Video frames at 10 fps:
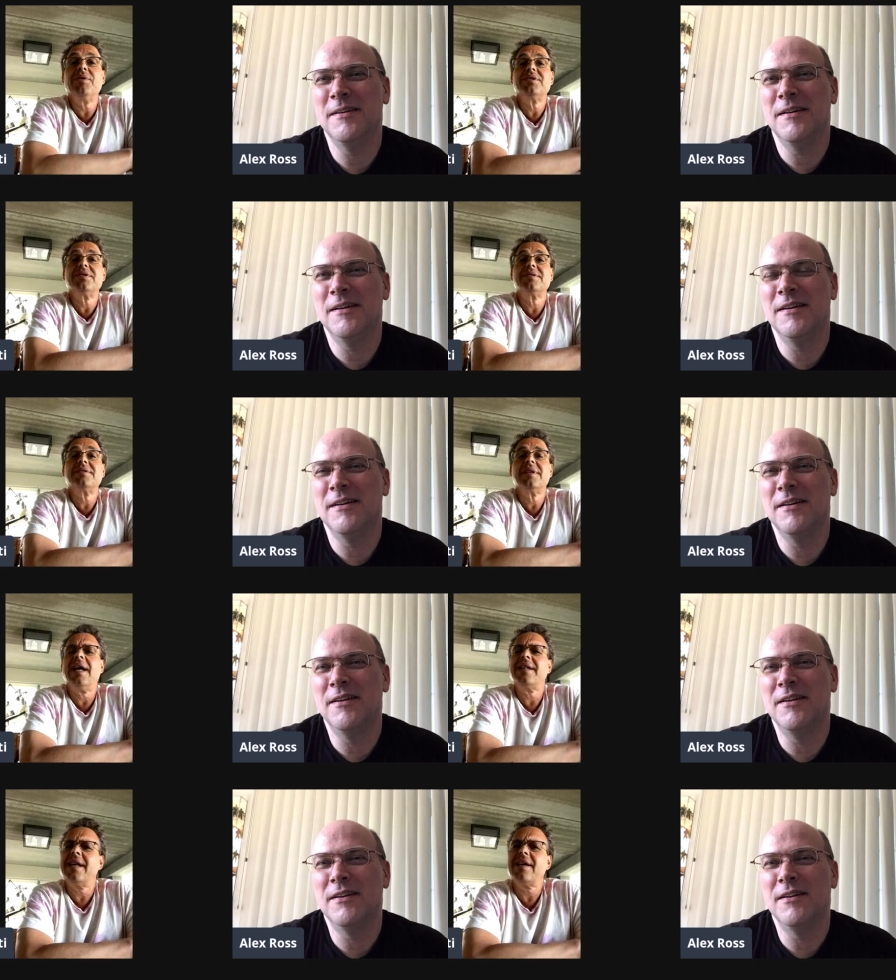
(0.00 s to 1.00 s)
Speaker 1: which is,
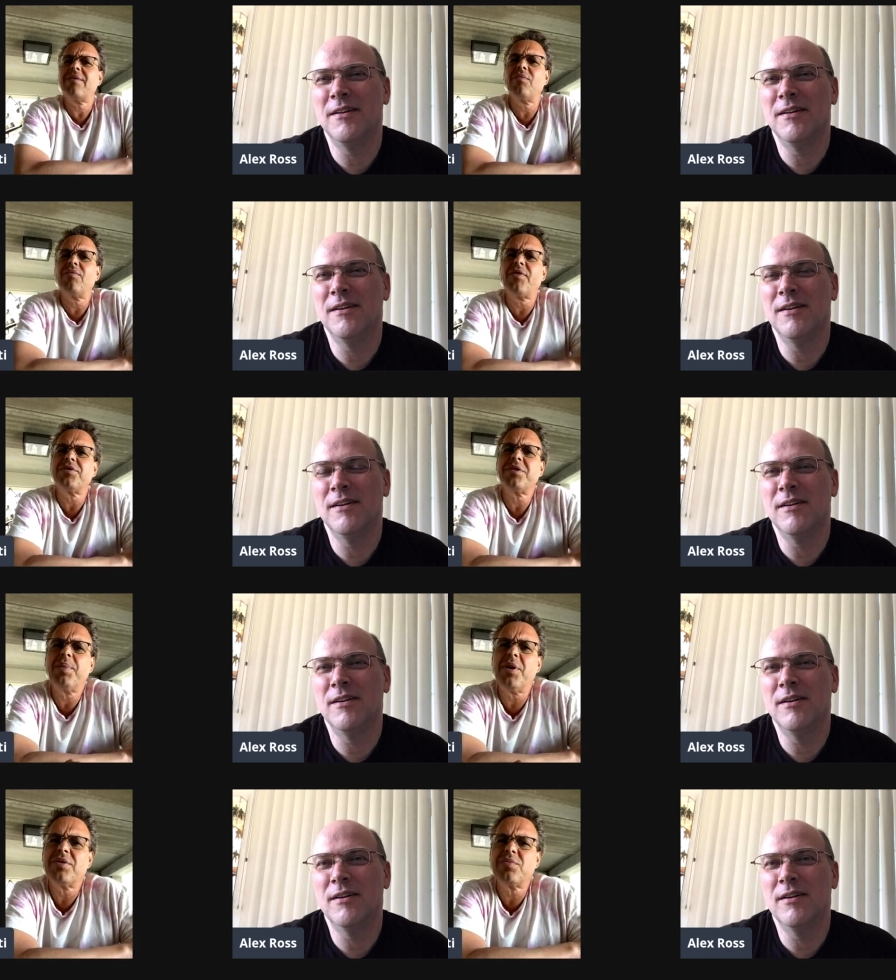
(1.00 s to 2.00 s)
I think first
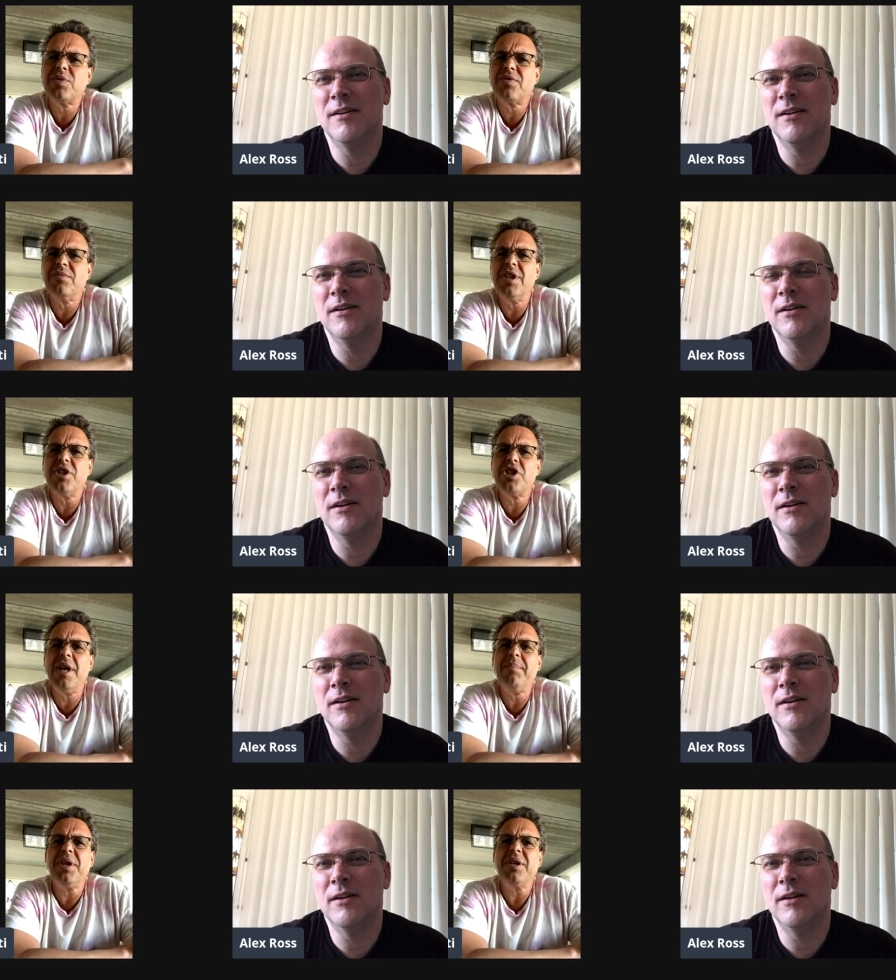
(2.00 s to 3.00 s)
appearance was from the
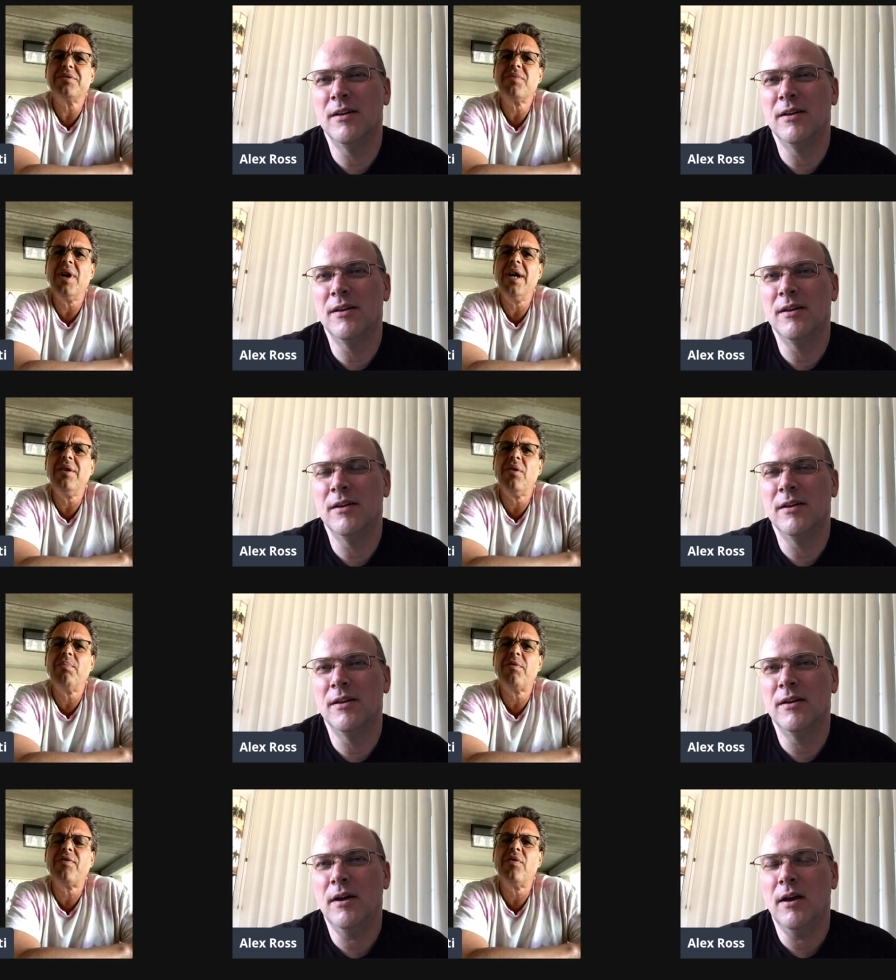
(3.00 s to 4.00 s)
Champions, right? Or
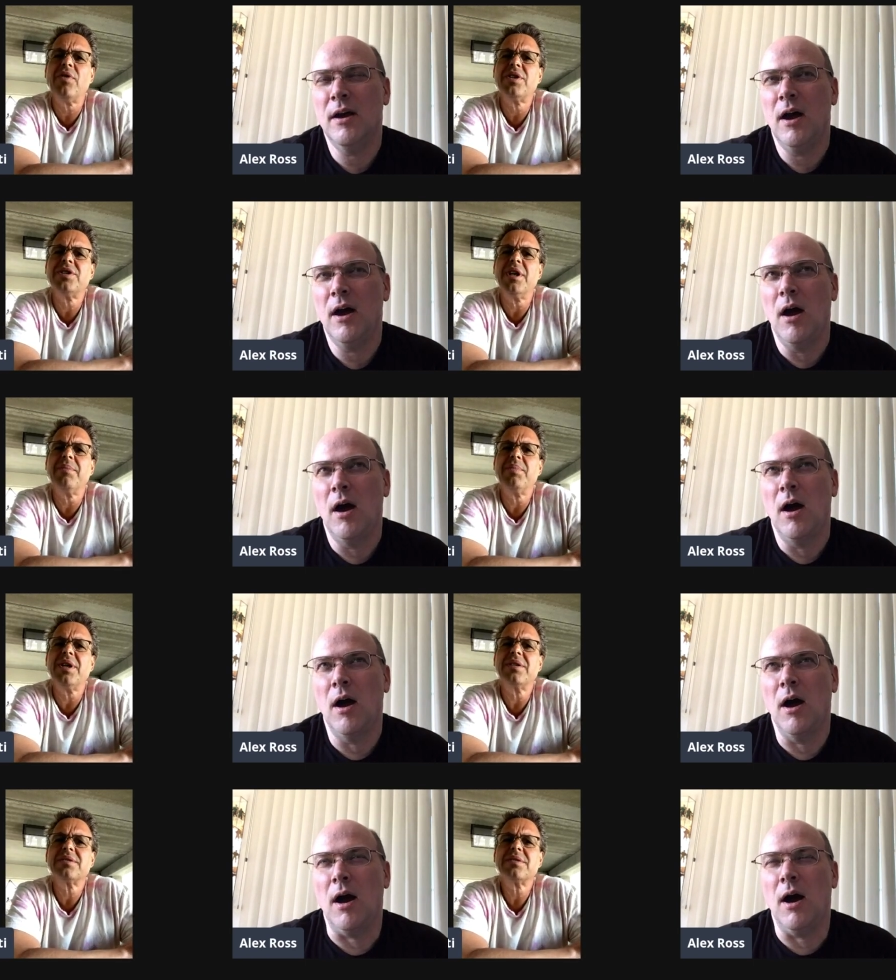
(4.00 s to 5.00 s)
before the Champions?
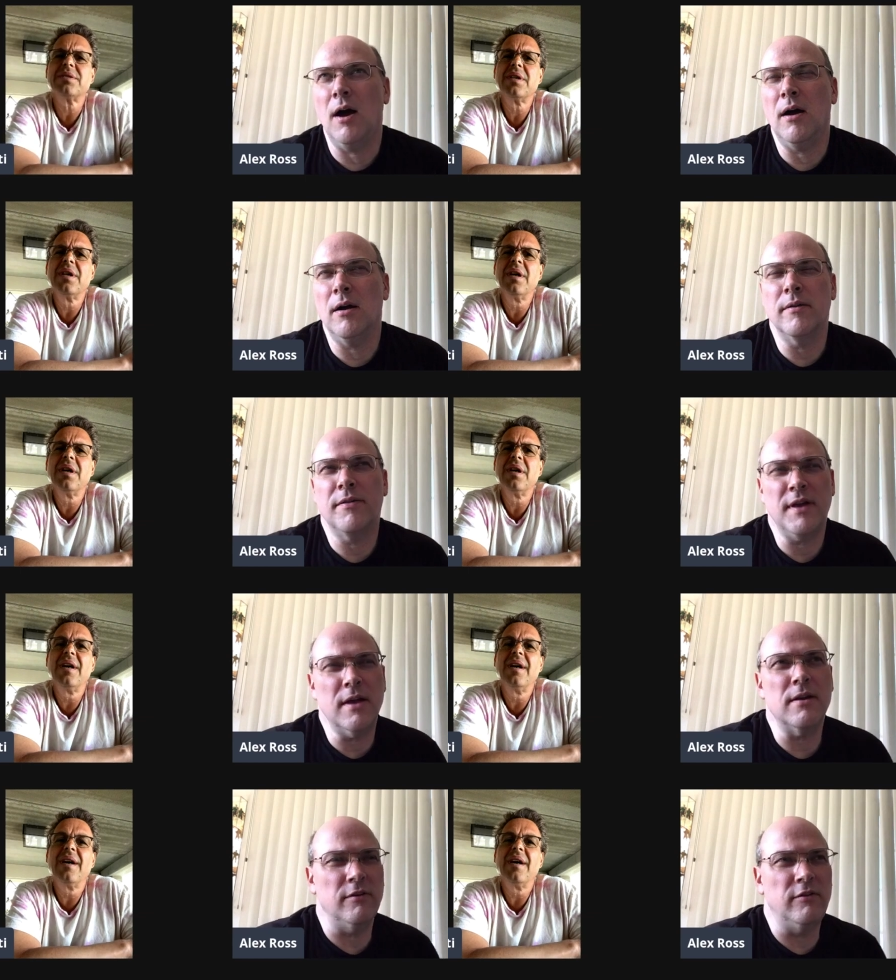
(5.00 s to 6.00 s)
Speaker 2: I think
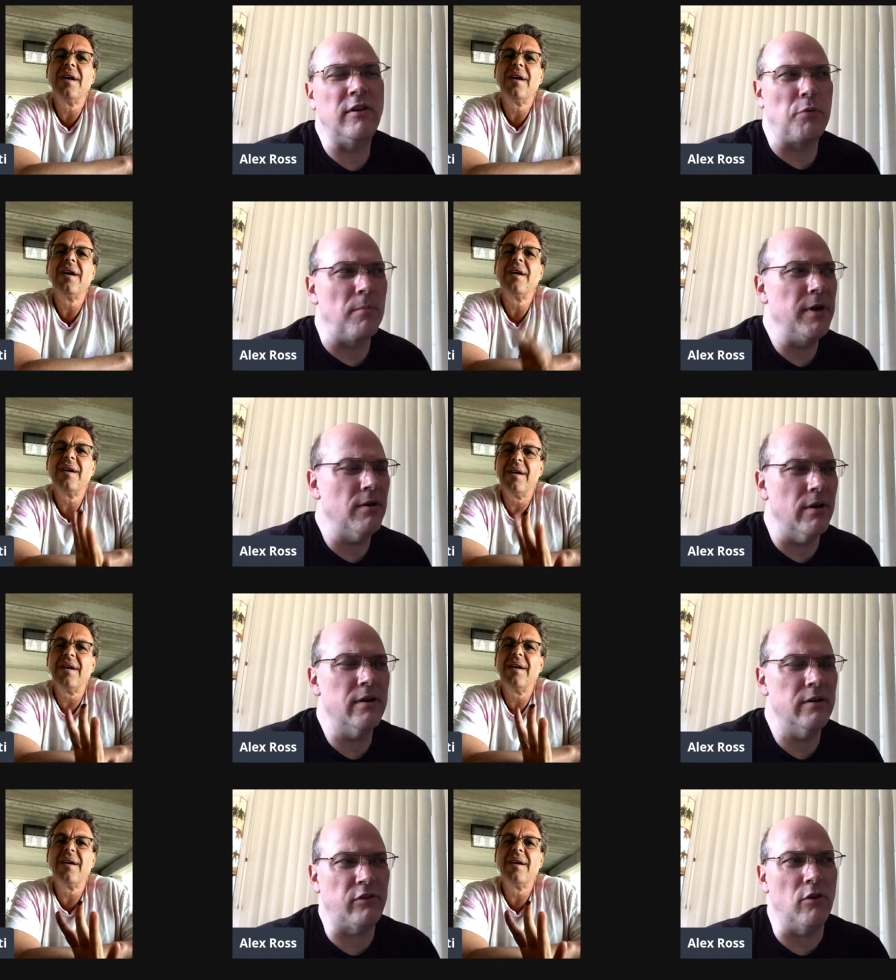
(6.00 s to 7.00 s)
it, it did premiere
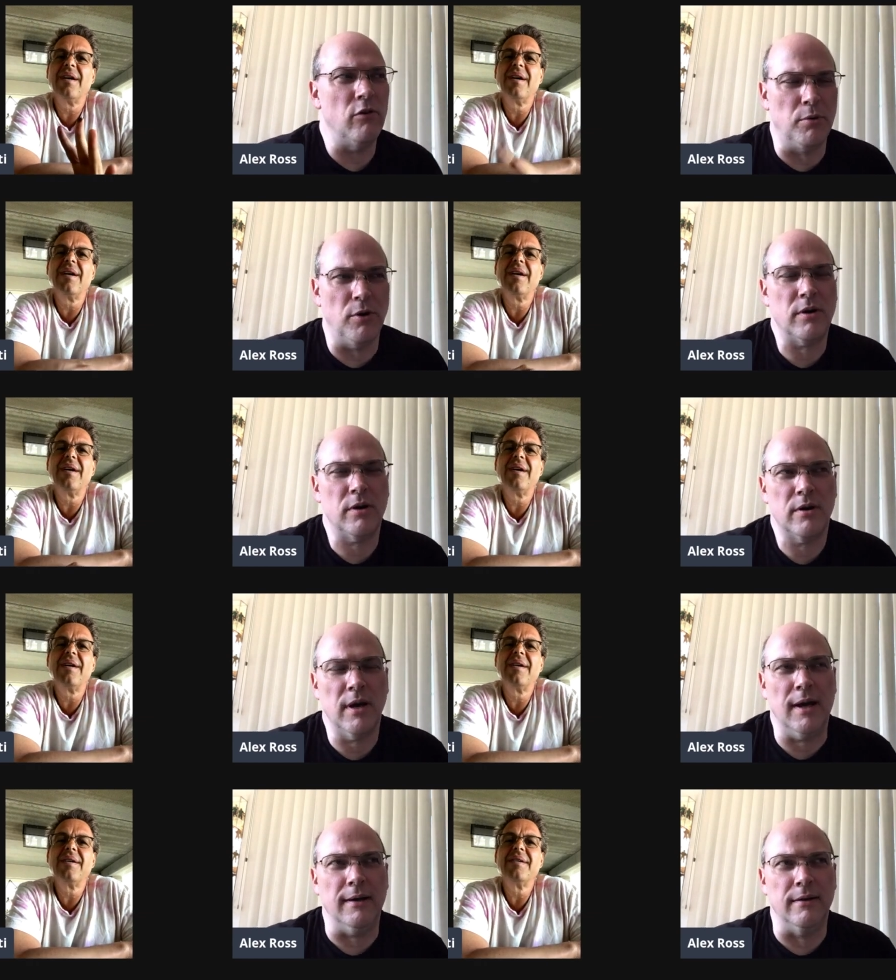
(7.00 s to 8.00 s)
in his own book,
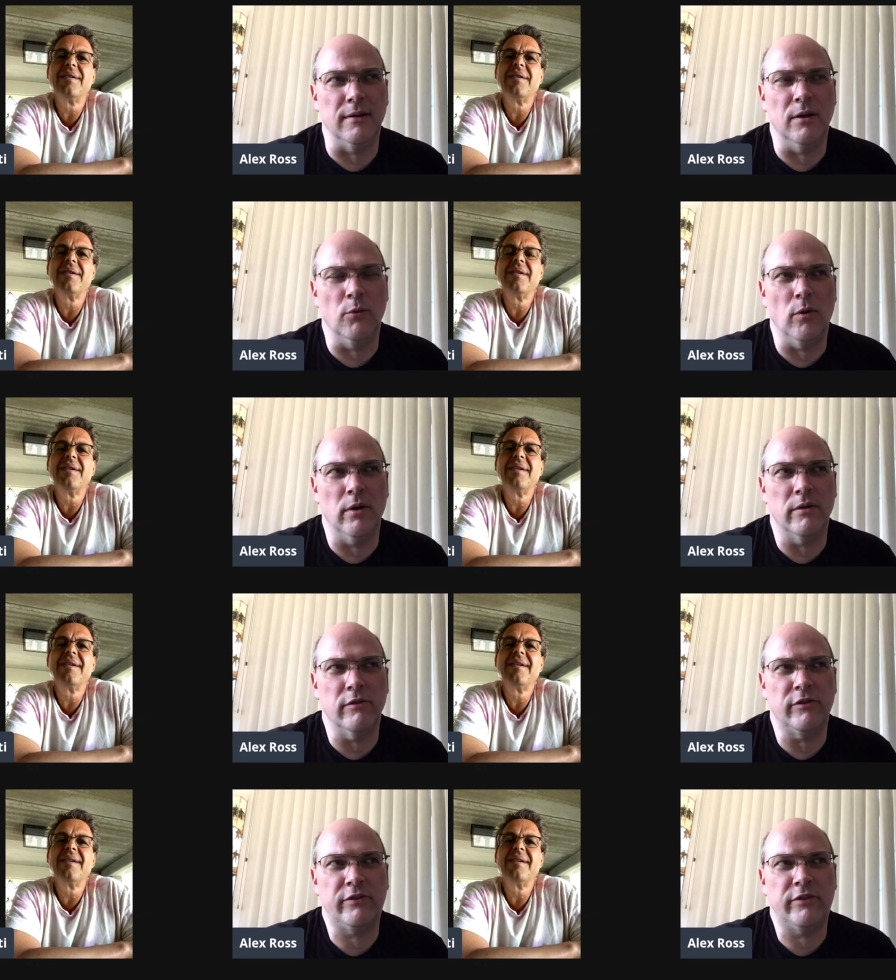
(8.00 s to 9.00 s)
and it
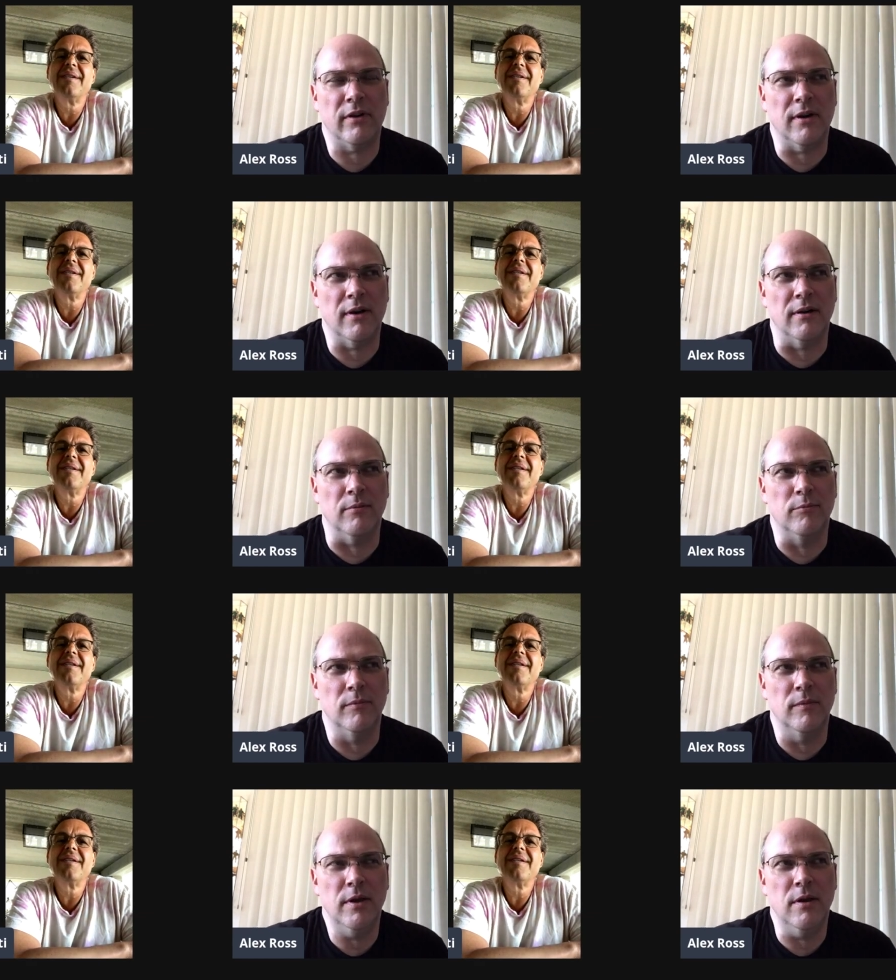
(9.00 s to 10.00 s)
was, uh,
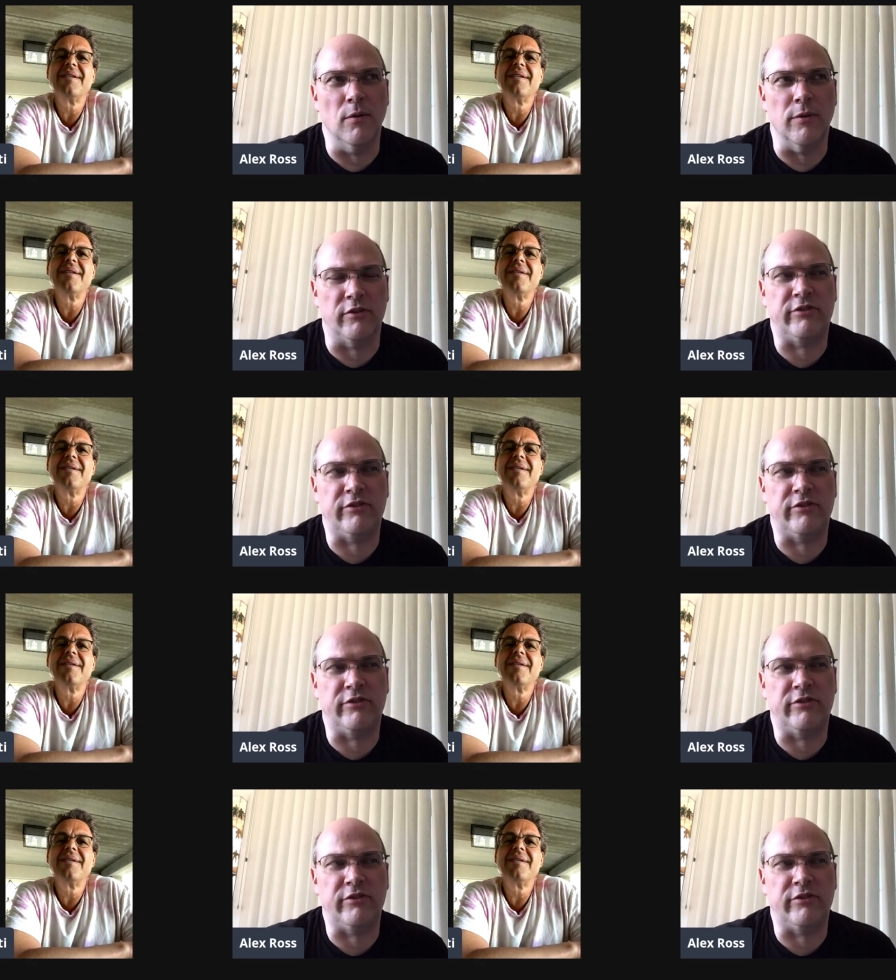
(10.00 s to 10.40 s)
you know, the